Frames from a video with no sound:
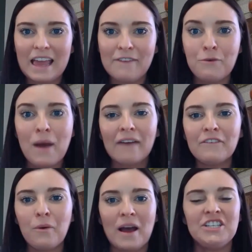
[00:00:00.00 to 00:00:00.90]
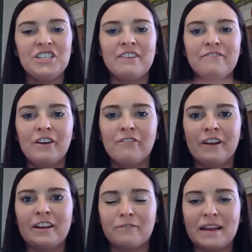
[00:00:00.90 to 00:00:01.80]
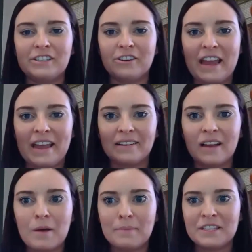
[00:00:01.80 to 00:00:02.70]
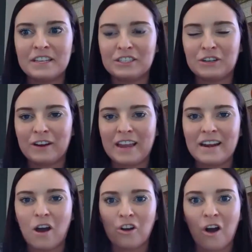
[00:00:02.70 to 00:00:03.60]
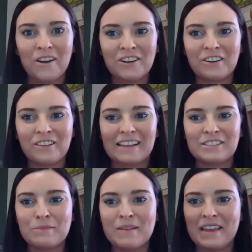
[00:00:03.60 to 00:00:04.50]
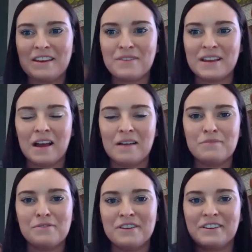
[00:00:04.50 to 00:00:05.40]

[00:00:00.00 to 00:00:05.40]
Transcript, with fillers: If you have a question, feel free to raise your hand, come up to the screen. I'll call on your classroom and then you can unmute